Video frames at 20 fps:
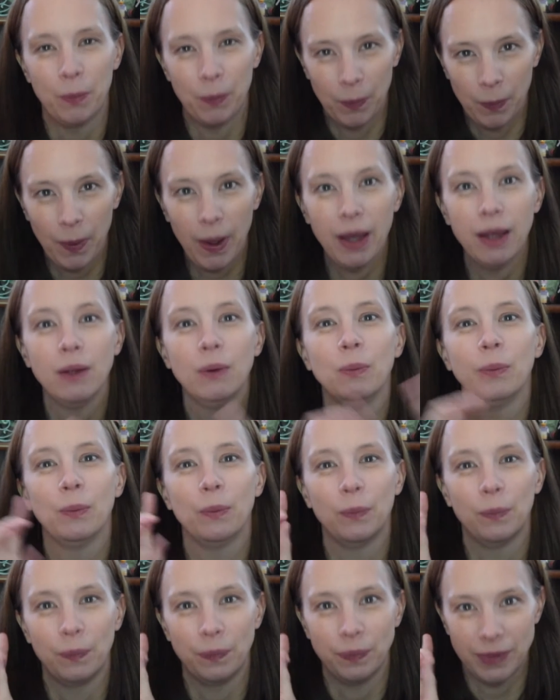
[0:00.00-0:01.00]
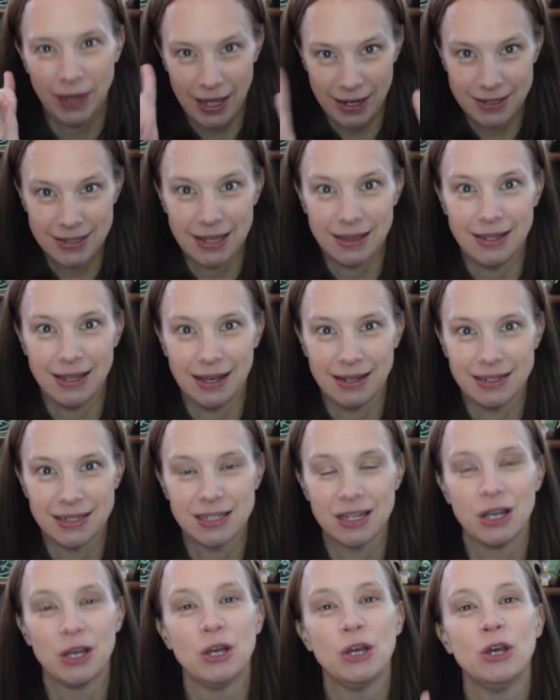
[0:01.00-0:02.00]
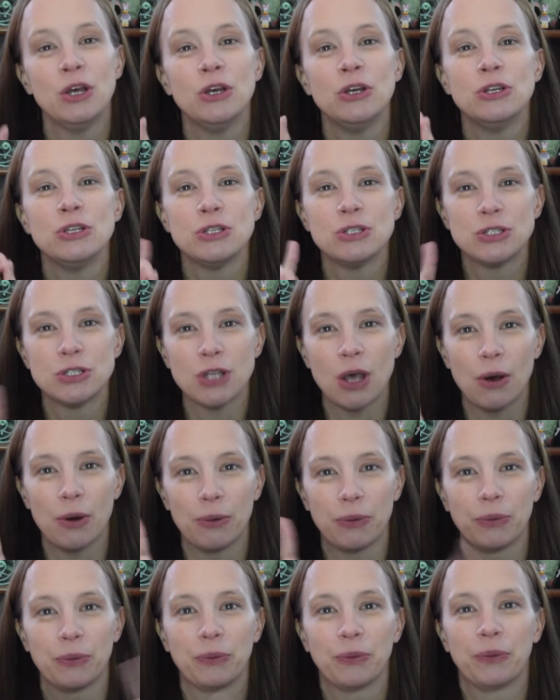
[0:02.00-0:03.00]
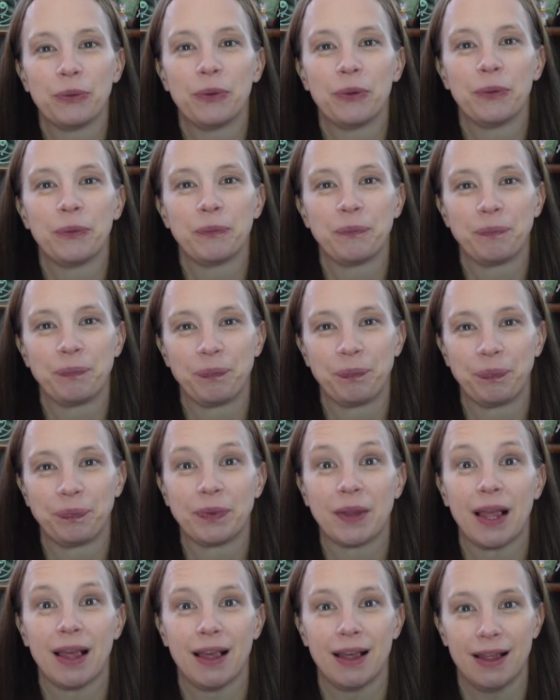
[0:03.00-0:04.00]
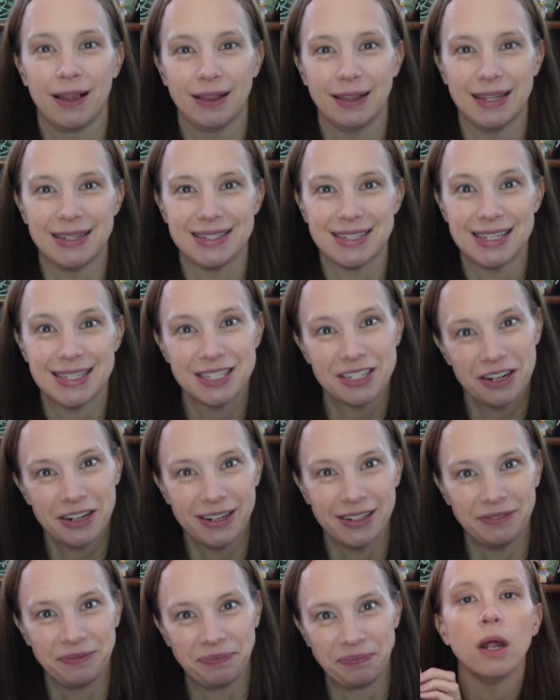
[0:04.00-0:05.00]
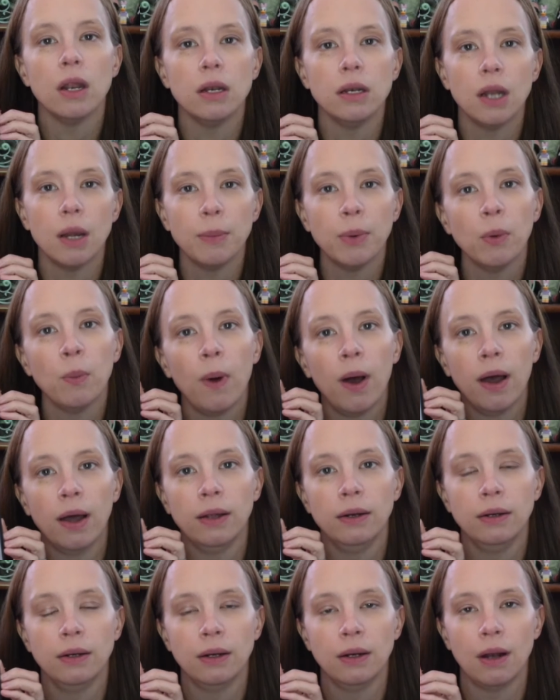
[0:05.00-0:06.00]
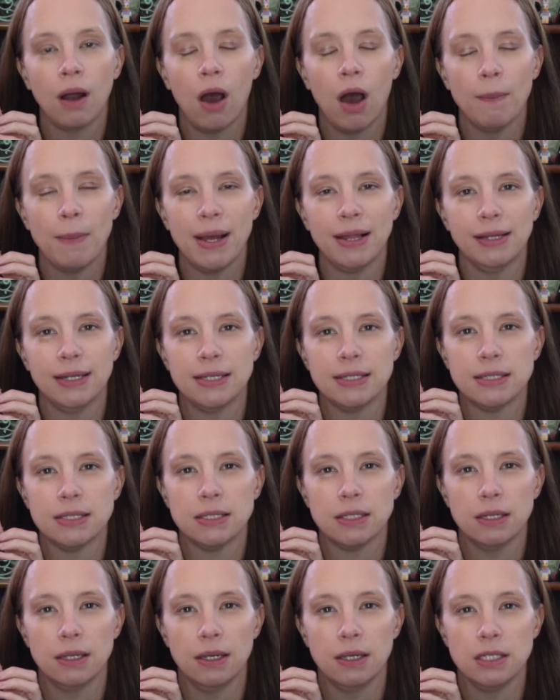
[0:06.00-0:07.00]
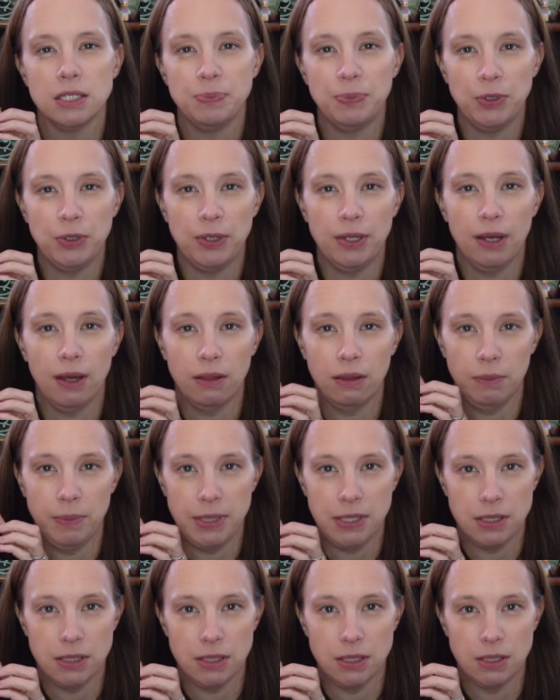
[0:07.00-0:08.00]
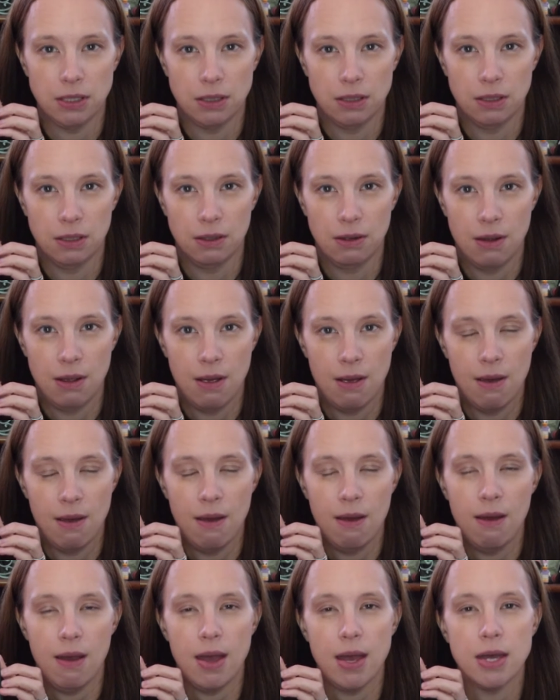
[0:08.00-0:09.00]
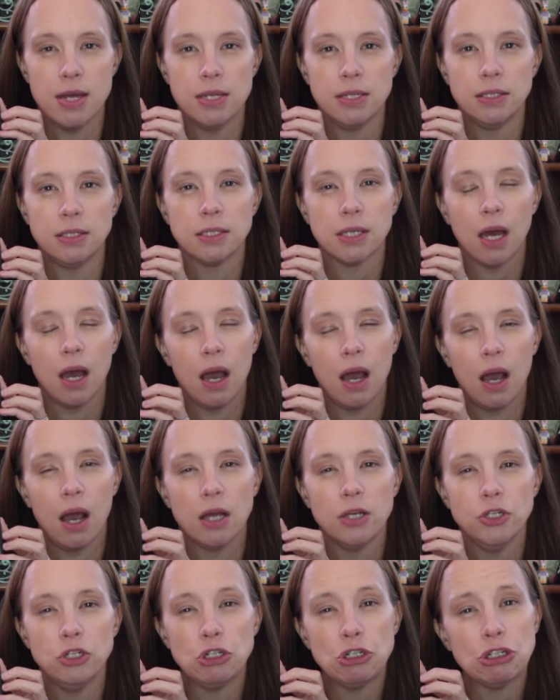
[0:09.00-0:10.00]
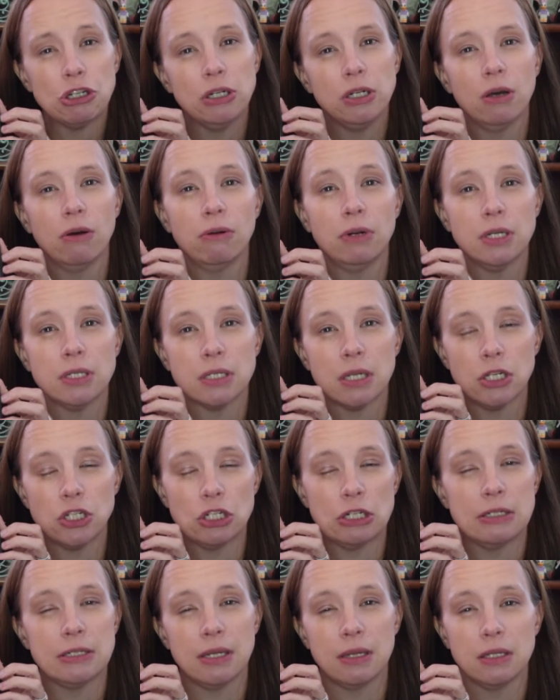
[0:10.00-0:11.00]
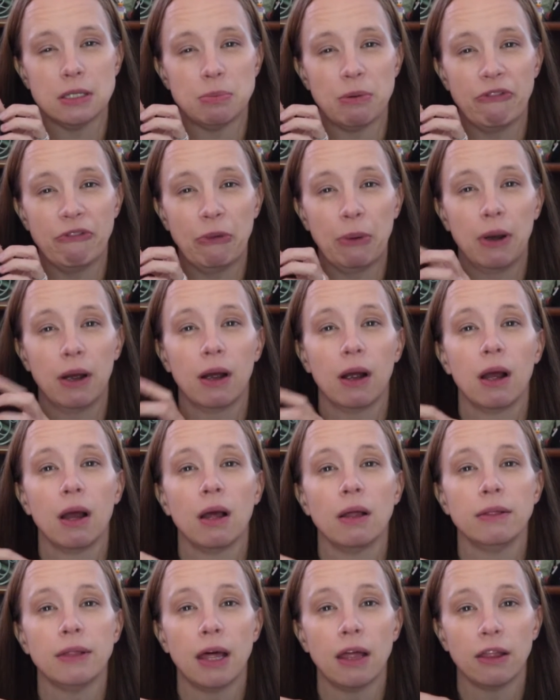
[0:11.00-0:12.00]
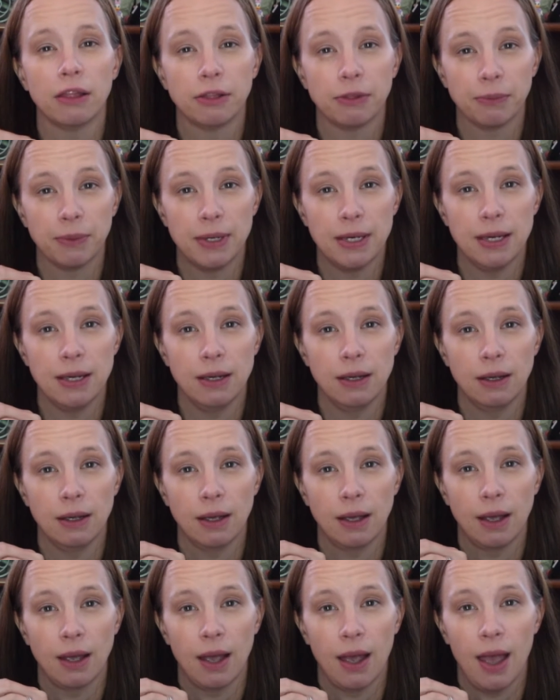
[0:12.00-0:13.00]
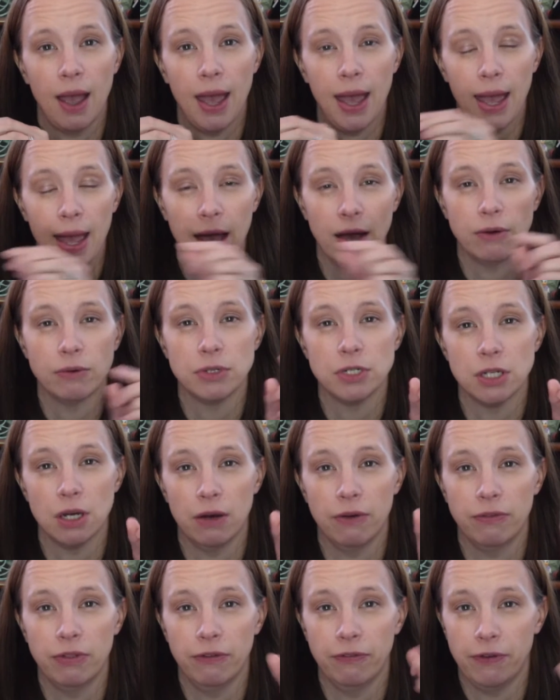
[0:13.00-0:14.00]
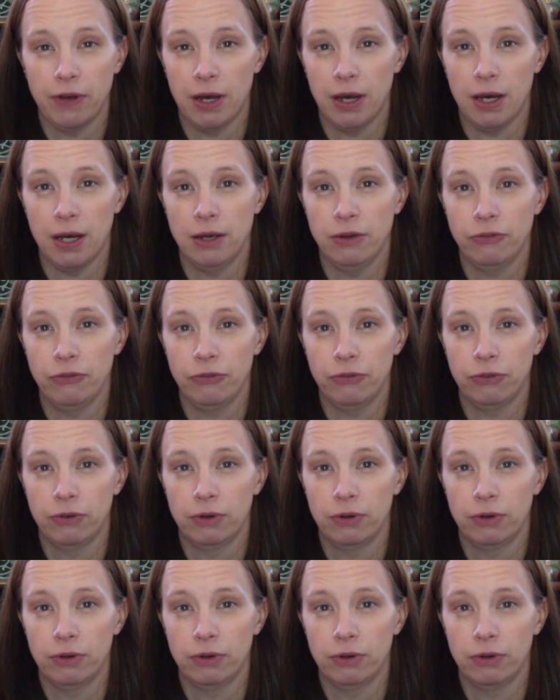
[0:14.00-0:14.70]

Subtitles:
But that is at the end. So, let's get started. Number one on my list is Beauty and the Beast. And you should notice, I should have said this before, that 3 out of the 5